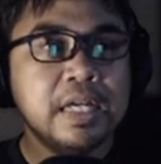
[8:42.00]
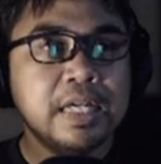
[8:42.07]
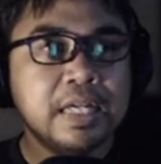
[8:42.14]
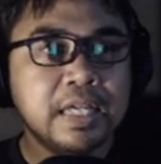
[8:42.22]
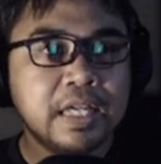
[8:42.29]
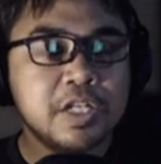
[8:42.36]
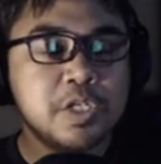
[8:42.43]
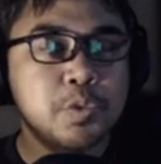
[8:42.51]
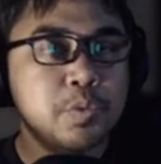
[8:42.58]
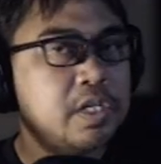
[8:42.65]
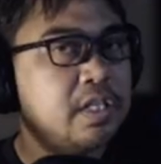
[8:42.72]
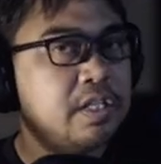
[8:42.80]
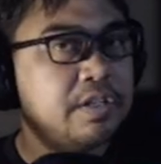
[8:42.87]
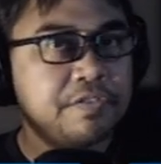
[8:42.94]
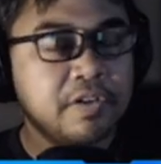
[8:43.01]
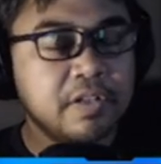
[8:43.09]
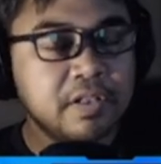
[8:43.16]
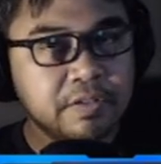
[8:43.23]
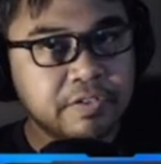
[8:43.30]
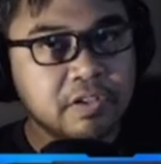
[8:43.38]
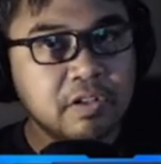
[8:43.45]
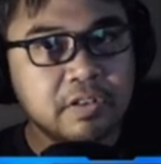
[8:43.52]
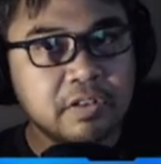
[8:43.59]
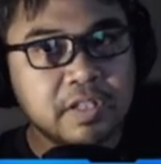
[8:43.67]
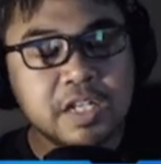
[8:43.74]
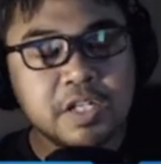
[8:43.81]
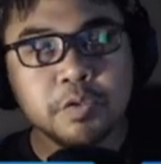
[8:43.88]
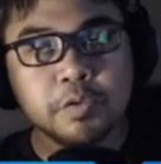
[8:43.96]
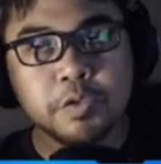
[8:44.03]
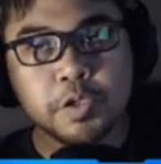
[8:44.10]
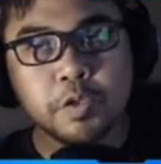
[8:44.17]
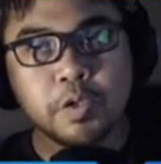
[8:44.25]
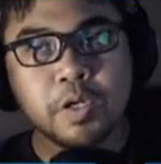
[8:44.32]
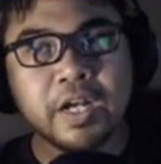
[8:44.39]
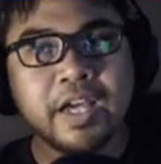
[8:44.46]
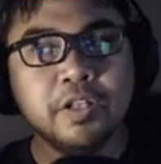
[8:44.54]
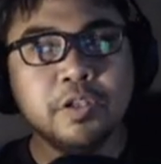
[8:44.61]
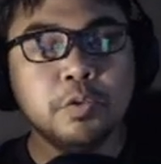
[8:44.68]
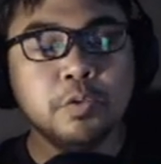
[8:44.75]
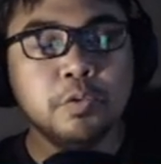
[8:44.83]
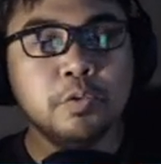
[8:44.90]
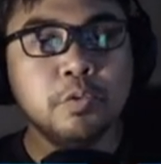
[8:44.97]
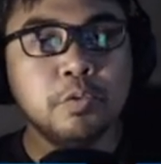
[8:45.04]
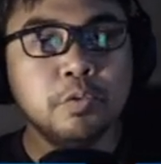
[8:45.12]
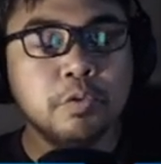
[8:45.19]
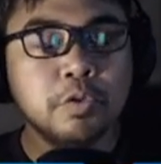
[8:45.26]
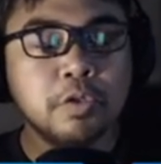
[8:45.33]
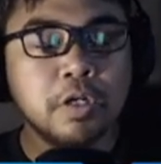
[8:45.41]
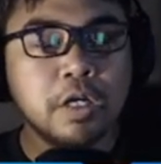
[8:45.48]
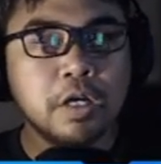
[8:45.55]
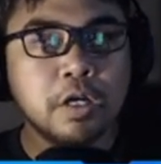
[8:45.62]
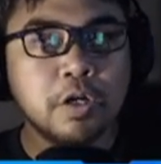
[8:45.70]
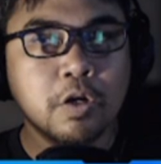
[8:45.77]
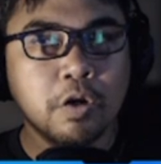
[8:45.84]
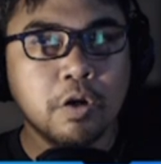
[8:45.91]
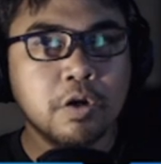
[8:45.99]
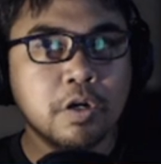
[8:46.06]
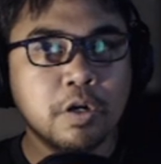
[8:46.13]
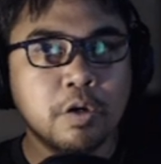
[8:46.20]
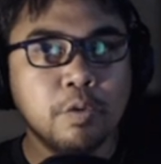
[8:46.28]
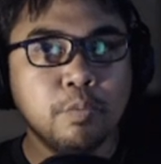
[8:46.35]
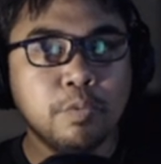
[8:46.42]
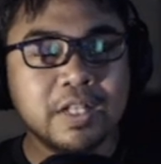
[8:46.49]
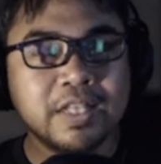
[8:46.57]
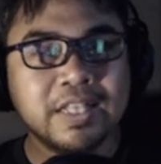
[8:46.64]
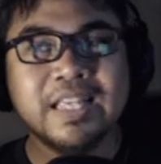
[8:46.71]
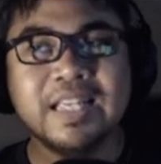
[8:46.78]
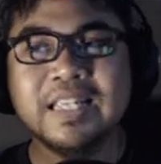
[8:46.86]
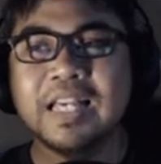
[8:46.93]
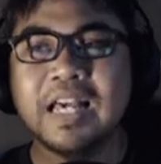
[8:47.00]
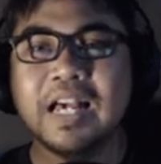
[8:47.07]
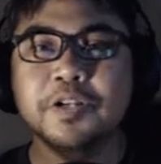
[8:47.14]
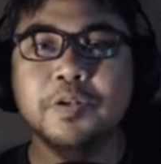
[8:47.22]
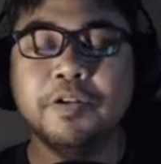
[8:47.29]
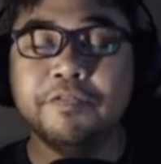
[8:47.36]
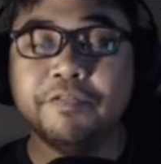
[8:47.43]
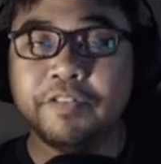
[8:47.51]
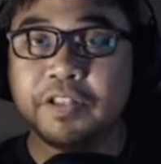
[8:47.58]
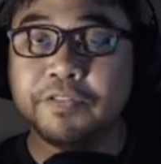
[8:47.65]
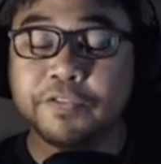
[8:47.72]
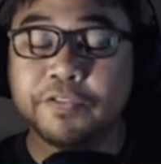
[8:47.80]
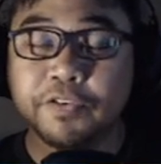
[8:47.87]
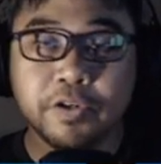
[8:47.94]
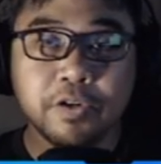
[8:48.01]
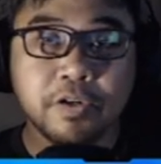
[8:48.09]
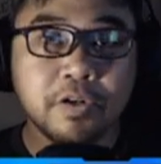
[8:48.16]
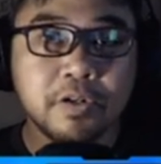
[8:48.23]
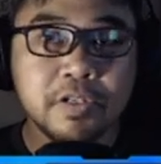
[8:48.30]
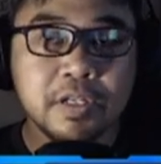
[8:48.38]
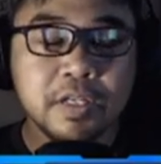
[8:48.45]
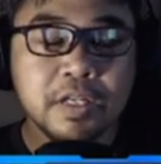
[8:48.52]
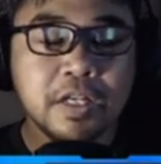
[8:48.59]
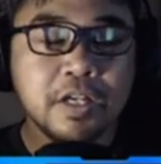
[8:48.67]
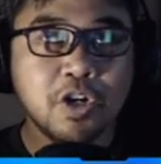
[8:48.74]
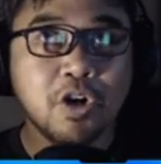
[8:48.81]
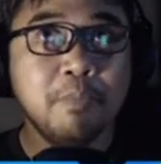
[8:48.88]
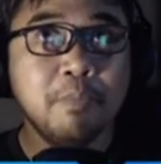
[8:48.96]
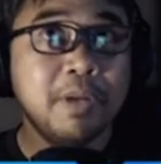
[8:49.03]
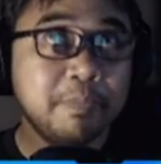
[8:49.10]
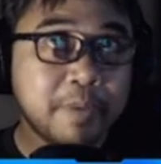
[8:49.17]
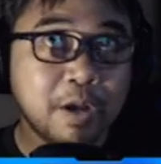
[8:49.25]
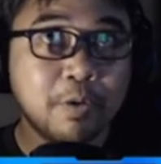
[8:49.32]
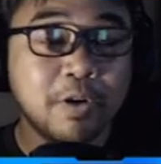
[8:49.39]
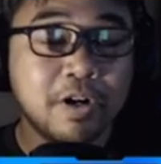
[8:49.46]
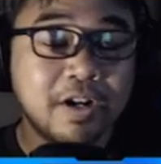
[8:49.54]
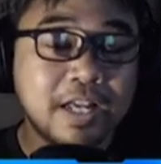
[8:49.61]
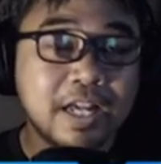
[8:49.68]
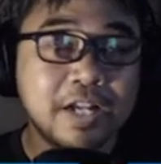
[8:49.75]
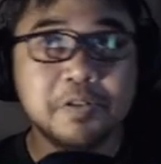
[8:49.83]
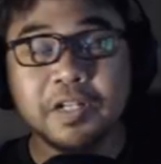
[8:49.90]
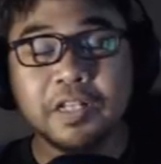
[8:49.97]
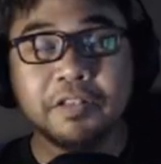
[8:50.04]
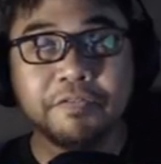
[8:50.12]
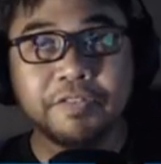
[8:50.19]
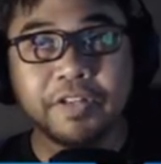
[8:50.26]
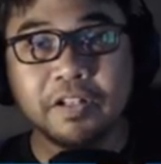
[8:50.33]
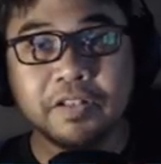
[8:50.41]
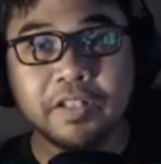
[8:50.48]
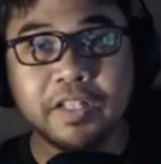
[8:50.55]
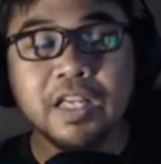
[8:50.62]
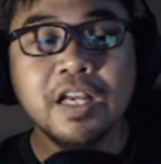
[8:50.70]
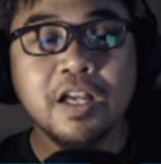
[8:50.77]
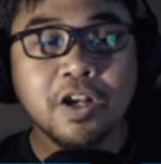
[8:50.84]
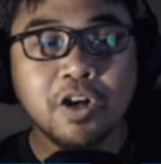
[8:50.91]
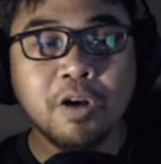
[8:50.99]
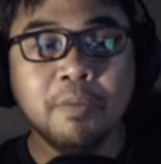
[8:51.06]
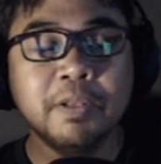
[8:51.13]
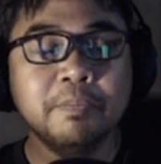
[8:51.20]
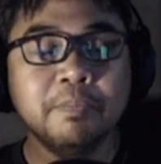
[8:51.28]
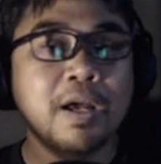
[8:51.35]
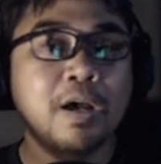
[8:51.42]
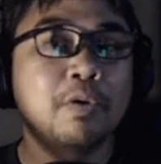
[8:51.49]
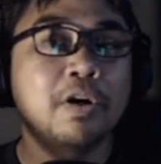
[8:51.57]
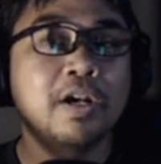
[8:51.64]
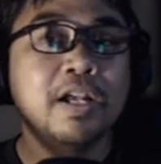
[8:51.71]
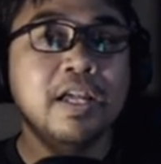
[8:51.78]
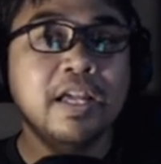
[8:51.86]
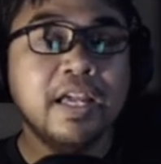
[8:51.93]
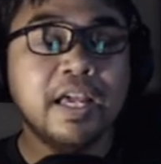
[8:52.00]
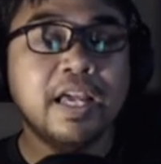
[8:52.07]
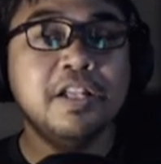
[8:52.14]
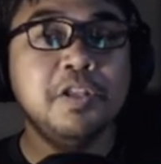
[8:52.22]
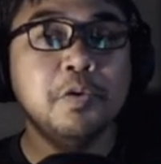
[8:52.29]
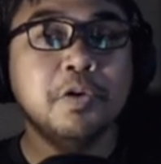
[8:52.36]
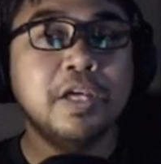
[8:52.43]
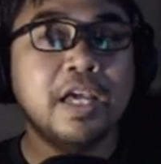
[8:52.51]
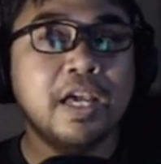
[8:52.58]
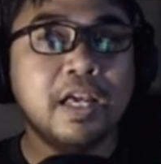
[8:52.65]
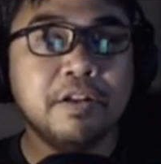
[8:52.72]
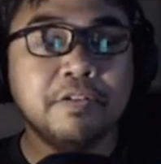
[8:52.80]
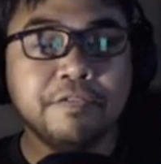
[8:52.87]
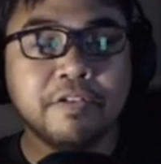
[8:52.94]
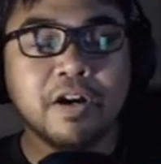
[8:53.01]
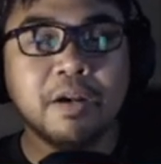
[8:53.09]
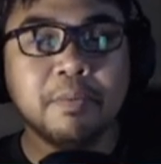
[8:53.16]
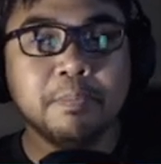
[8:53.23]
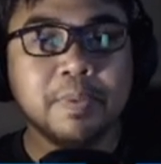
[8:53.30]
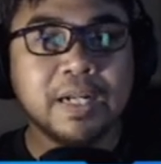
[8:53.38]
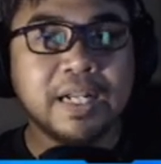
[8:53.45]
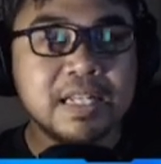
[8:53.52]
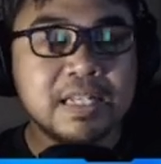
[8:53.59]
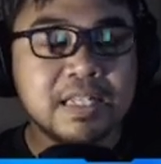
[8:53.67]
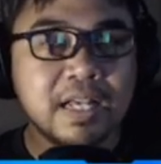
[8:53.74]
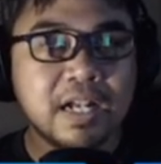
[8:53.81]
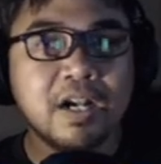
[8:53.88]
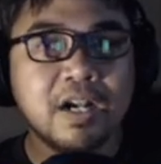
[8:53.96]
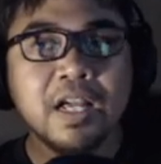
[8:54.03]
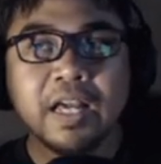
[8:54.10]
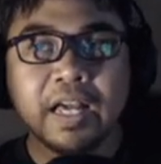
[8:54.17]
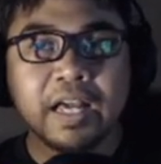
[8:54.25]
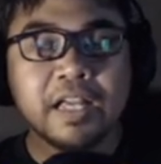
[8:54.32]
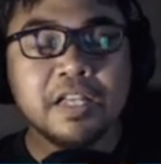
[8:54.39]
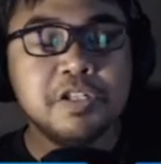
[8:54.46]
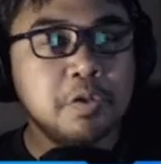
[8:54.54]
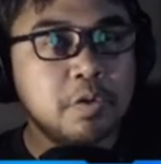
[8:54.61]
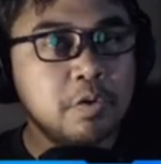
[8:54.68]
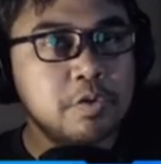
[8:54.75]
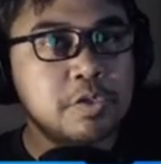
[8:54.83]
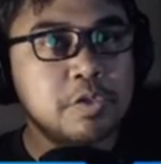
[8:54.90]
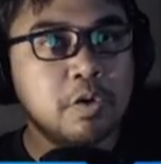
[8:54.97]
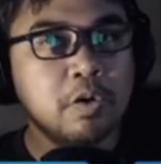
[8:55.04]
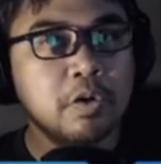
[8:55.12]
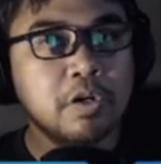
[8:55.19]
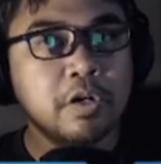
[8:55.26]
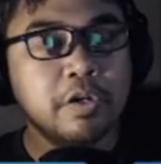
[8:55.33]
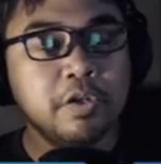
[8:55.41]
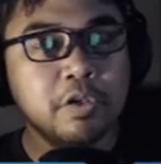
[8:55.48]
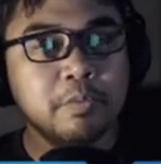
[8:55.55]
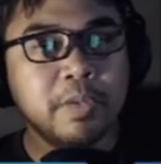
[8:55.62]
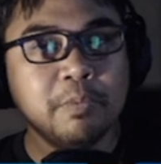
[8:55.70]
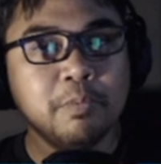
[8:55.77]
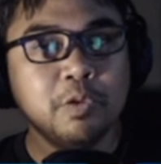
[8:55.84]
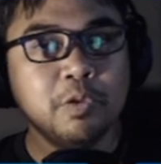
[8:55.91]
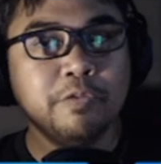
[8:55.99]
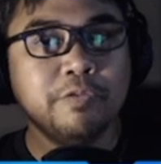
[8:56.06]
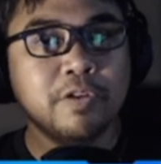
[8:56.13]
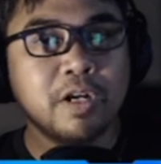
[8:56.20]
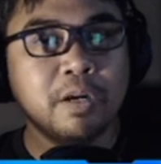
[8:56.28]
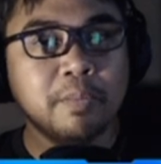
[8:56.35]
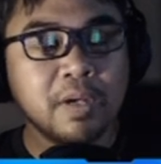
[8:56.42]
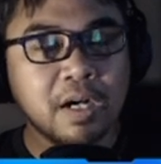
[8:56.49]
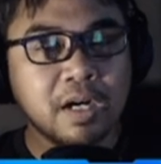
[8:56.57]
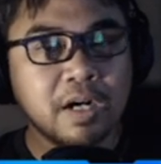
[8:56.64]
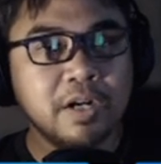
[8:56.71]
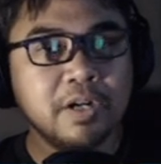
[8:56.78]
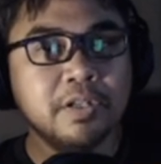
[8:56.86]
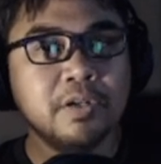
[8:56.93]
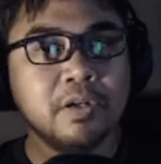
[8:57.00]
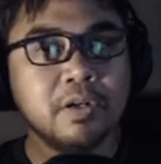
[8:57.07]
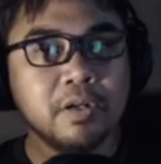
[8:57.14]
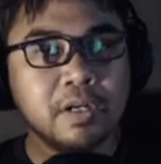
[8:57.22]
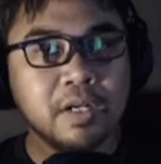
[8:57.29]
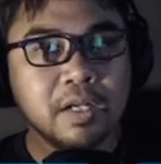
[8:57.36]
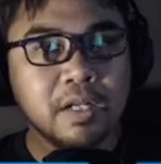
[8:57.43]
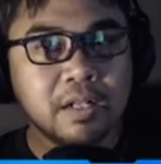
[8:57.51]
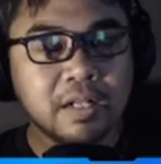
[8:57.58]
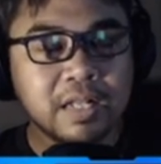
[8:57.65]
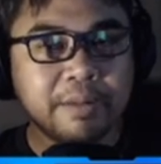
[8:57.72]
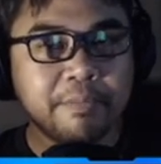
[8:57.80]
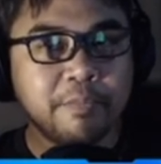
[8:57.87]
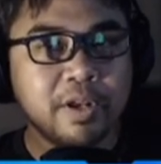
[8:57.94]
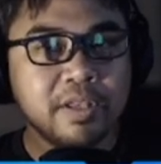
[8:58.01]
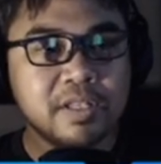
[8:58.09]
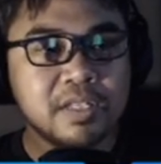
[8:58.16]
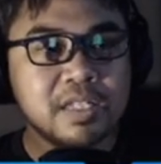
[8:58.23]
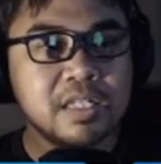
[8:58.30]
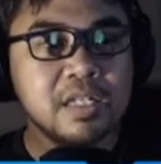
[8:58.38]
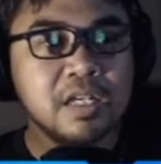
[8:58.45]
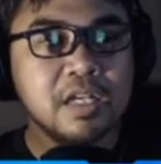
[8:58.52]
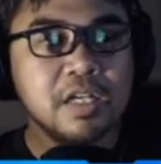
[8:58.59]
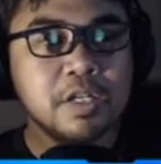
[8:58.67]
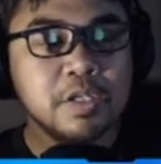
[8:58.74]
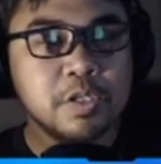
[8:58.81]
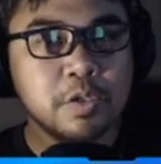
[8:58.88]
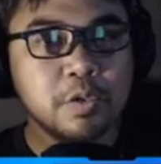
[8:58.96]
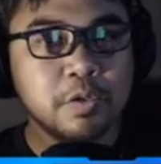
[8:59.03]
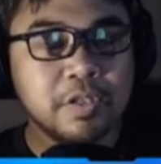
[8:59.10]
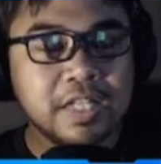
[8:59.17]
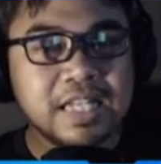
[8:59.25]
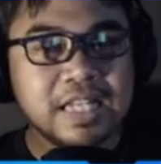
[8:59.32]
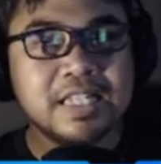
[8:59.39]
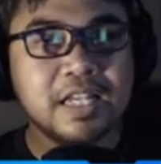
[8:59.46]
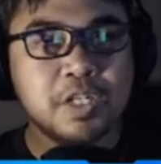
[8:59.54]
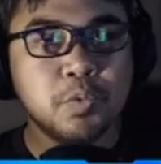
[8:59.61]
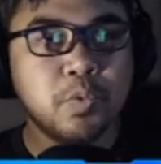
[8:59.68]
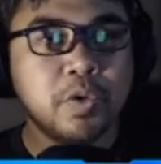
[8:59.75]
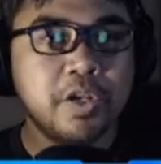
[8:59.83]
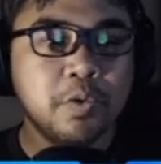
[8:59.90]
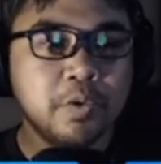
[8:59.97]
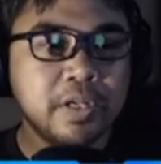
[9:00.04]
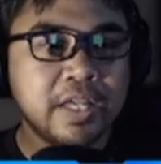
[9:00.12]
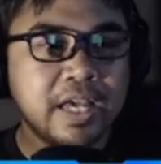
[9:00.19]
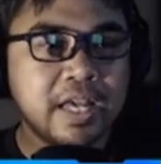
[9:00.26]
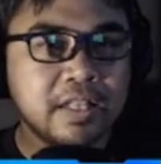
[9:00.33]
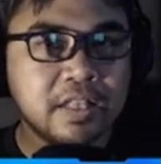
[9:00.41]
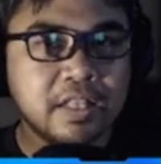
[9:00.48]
each with a different difficulty. So try to uh, conquer what is actually fit for your combat power. Actually, not difficulty, combat power, and you can farm place there. As you grow stronger, you'll be able to farm harder labyrinths so this is where you get